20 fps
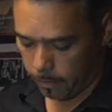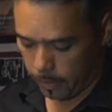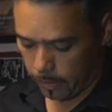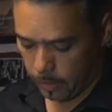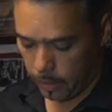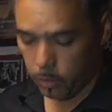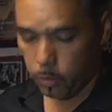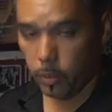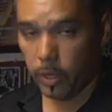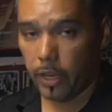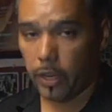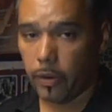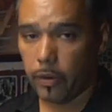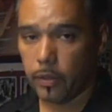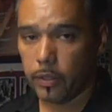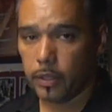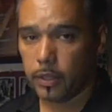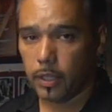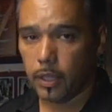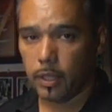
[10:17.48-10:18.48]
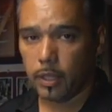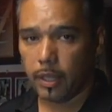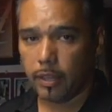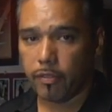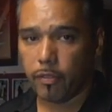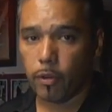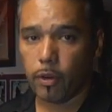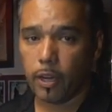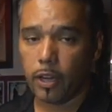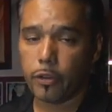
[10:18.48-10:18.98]
This one here is like
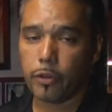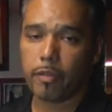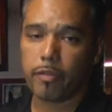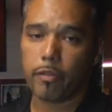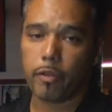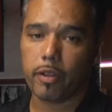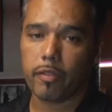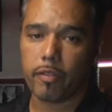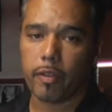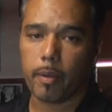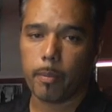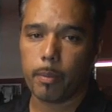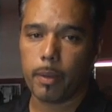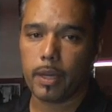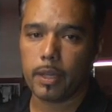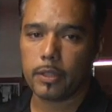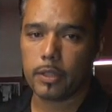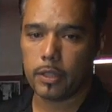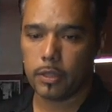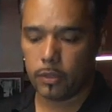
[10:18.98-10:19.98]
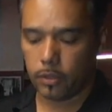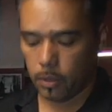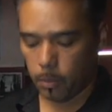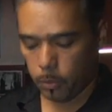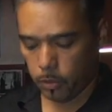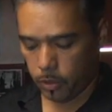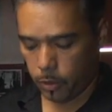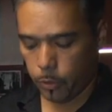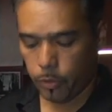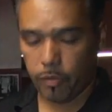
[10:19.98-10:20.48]
$145, you know, so
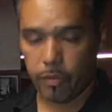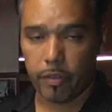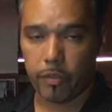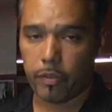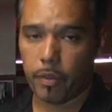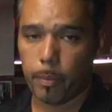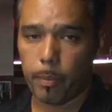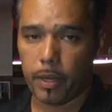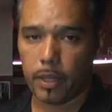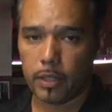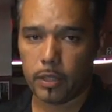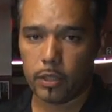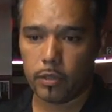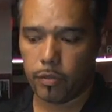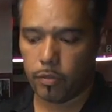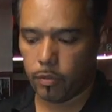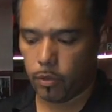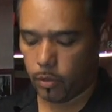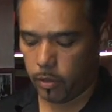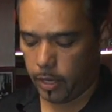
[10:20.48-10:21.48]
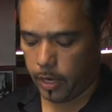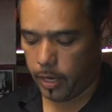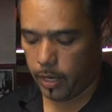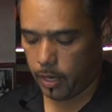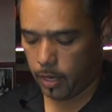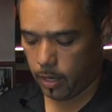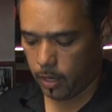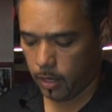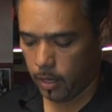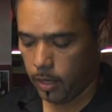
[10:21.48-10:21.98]
almost $150 for,
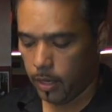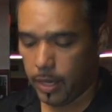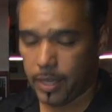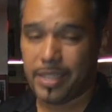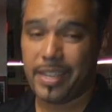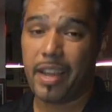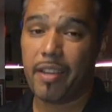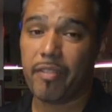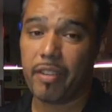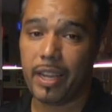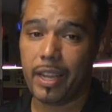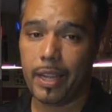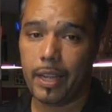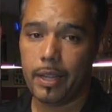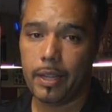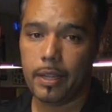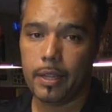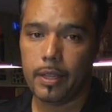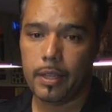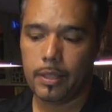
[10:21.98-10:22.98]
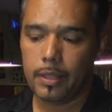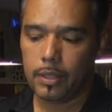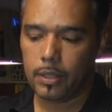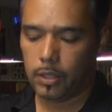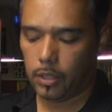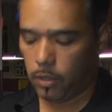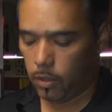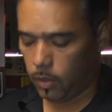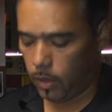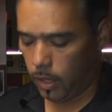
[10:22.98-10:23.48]
and it's heavy.
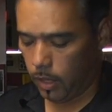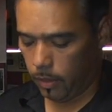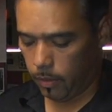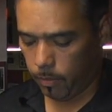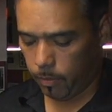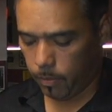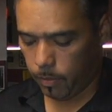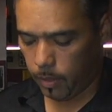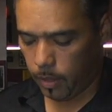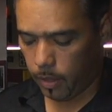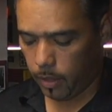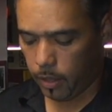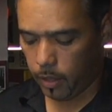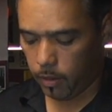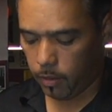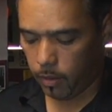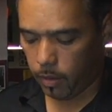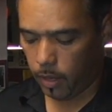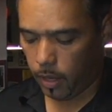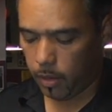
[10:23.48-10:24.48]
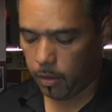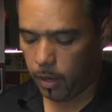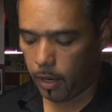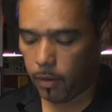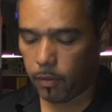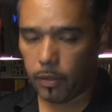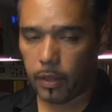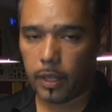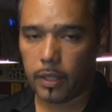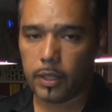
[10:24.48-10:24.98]
So you know, I
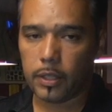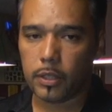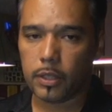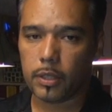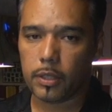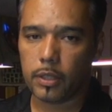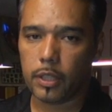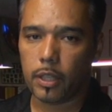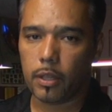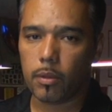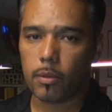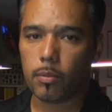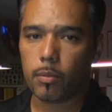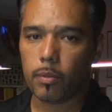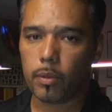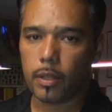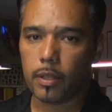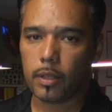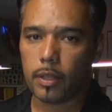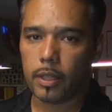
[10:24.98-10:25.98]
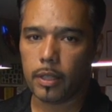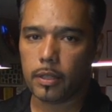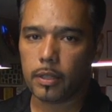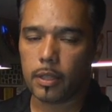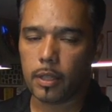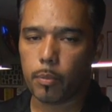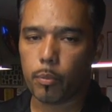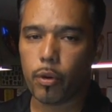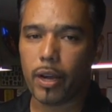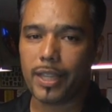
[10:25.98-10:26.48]
don't think this is, you know,
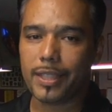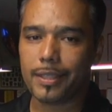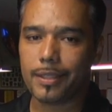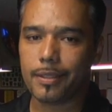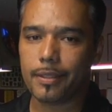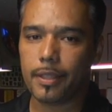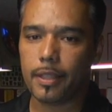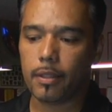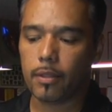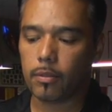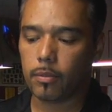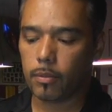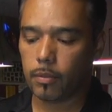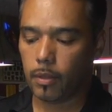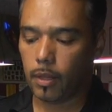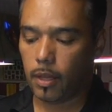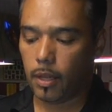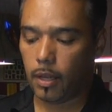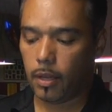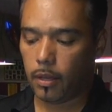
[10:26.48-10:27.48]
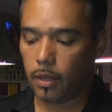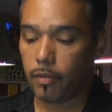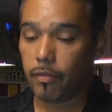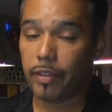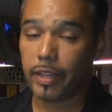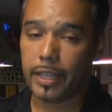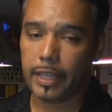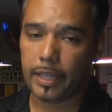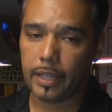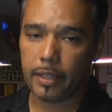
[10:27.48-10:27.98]
is priced, you know,
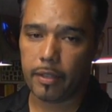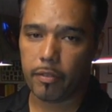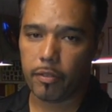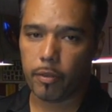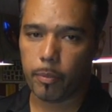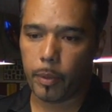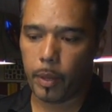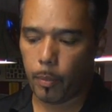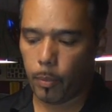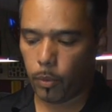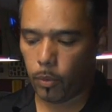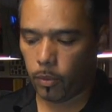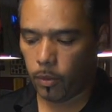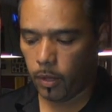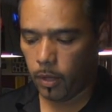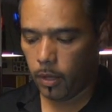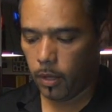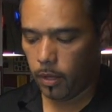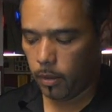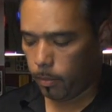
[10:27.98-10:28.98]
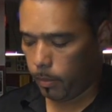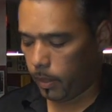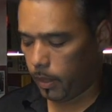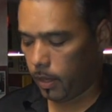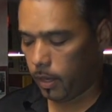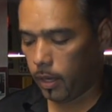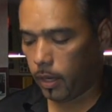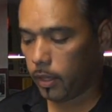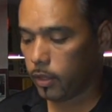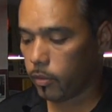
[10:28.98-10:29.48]
conveniently for people.
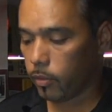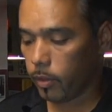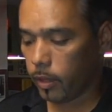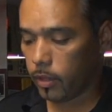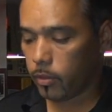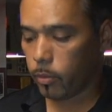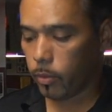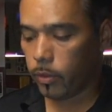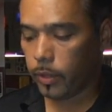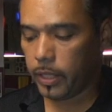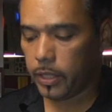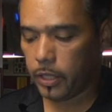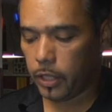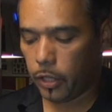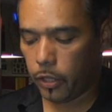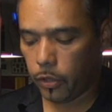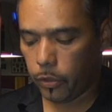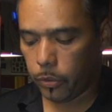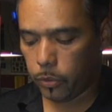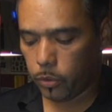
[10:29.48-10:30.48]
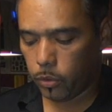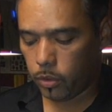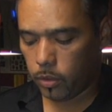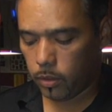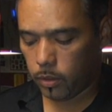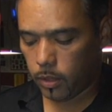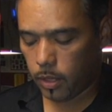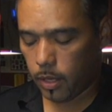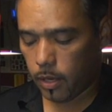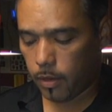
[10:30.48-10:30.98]
But it's really easy to
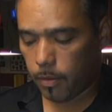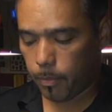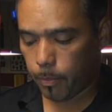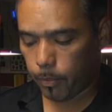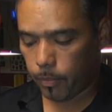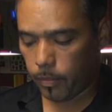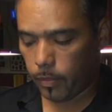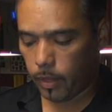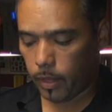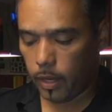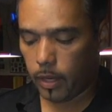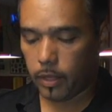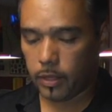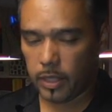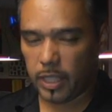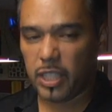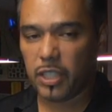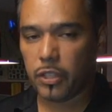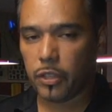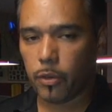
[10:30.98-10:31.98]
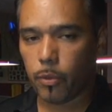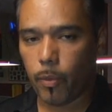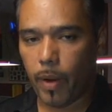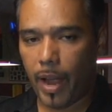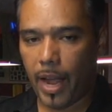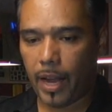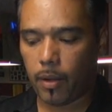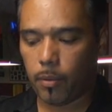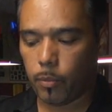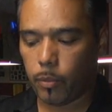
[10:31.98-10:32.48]
use, and it's easier to
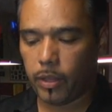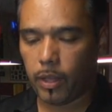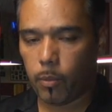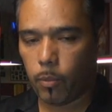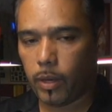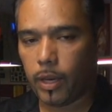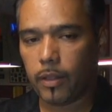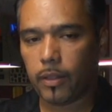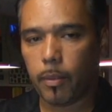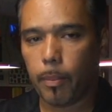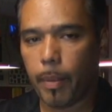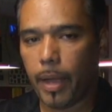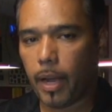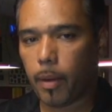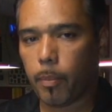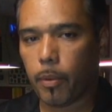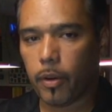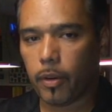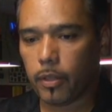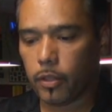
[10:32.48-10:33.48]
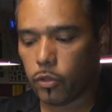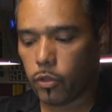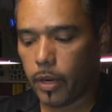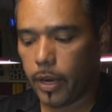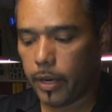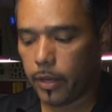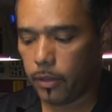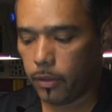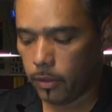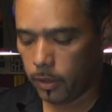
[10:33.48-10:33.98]
rack them without the back part of the
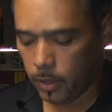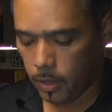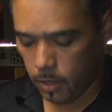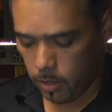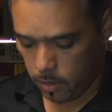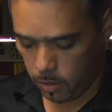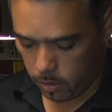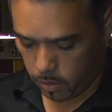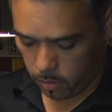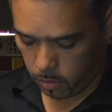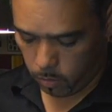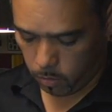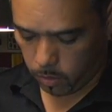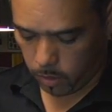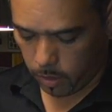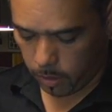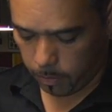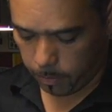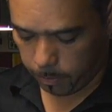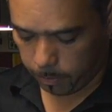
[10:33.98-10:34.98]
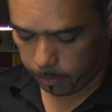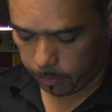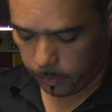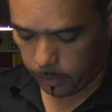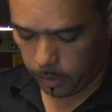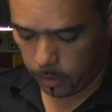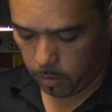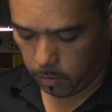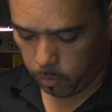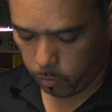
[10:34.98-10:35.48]
triangle. So
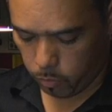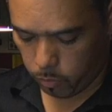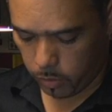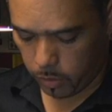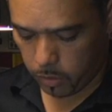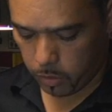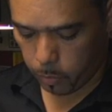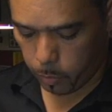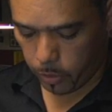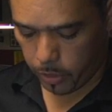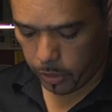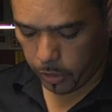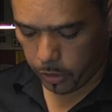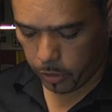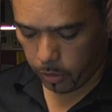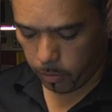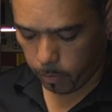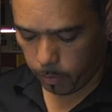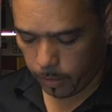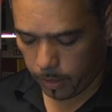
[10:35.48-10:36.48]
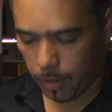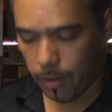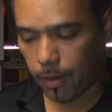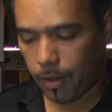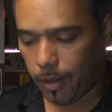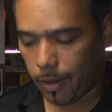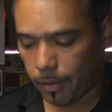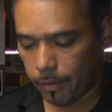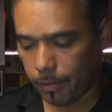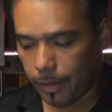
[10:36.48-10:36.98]
you know, this is pretty good. But
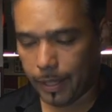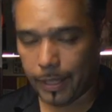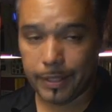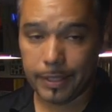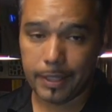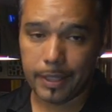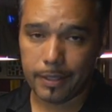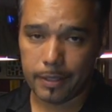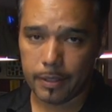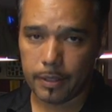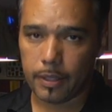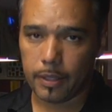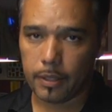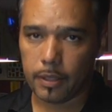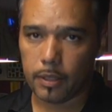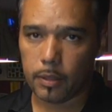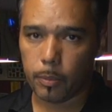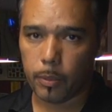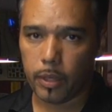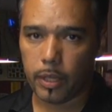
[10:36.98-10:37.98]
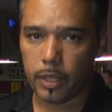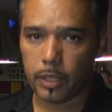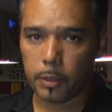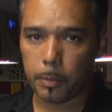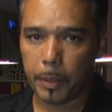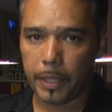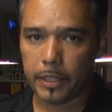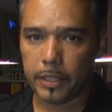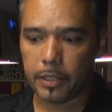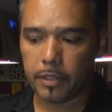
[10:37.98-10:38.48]
like I said, it's pretty
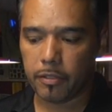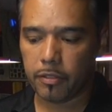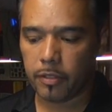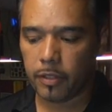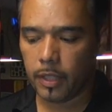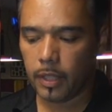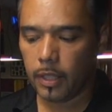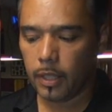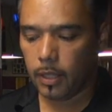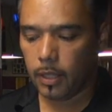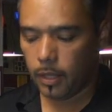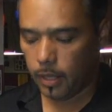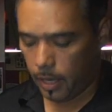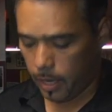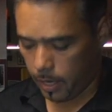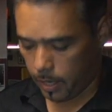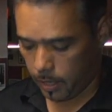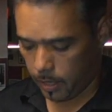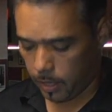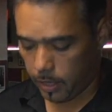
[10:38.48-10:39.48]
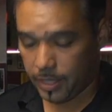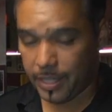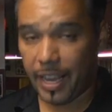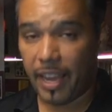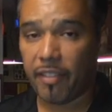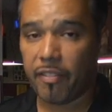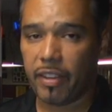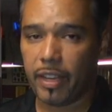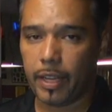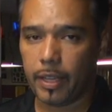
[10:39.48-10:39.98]
expensive, and it's
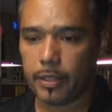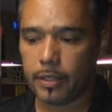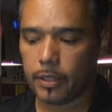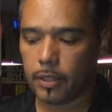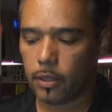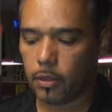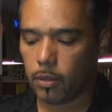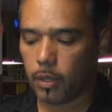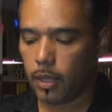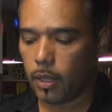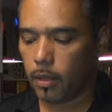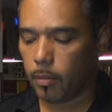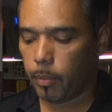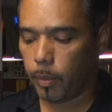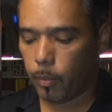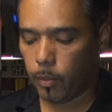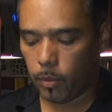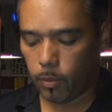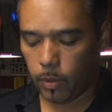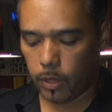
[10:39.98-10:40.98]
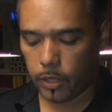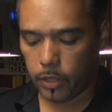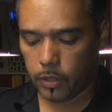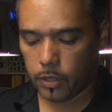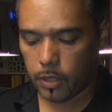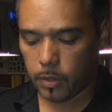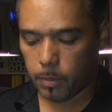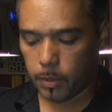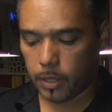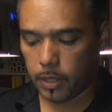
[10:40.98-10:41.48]
heavy. So people don't want to
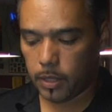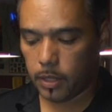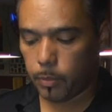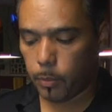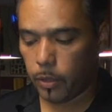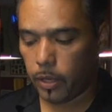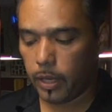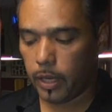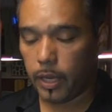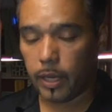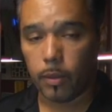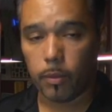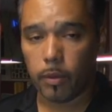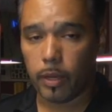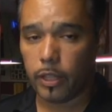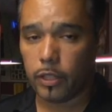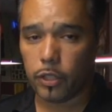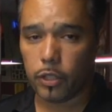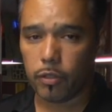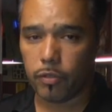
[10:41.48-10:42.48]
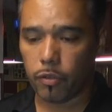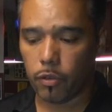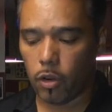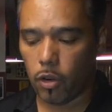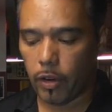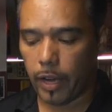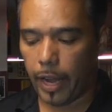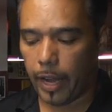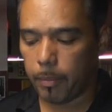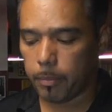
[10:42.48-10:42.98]
use this. But this is pretty neat, and it's good for
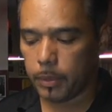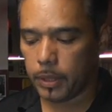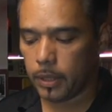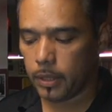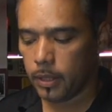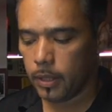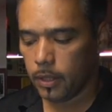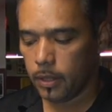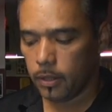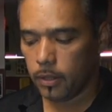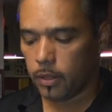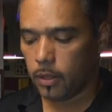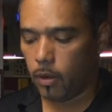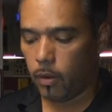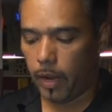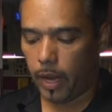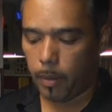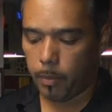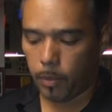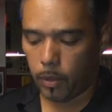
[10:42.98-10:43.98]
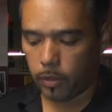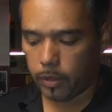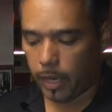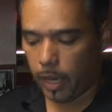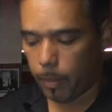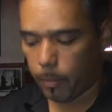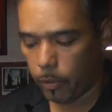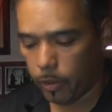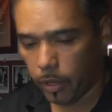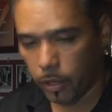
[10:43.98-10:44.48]
all games. So 8-ball,
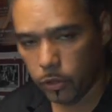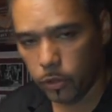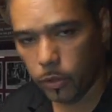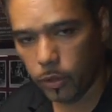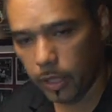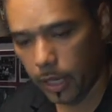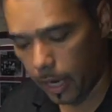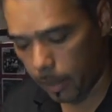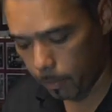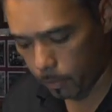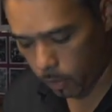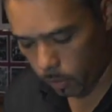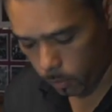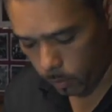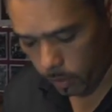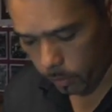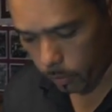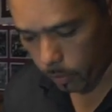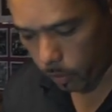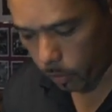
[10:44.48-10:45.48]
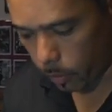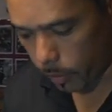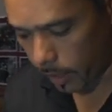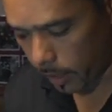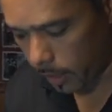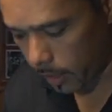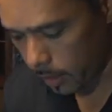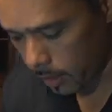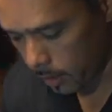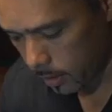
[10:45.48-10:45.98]
9-ball. Here, I'll do a 9-ball one real
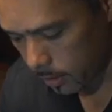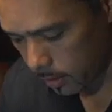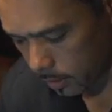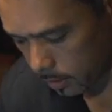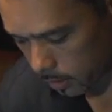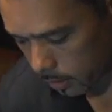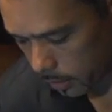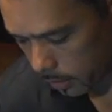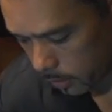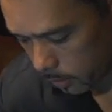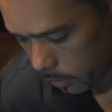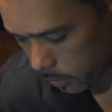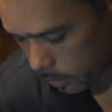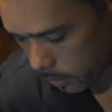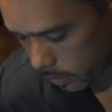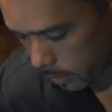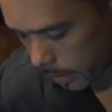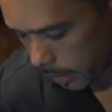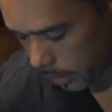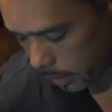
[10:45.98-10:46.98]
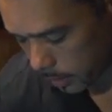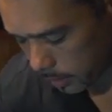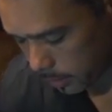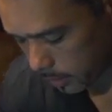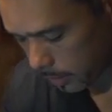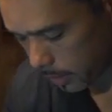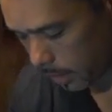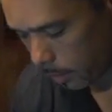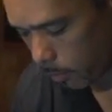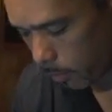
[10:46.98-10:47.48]
quick. All you do is take out, it's the
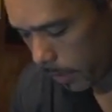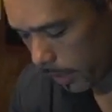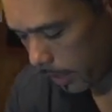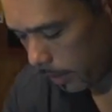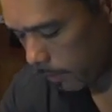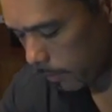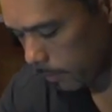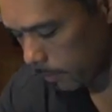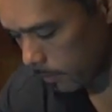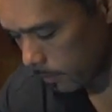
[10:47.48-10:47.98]
same way.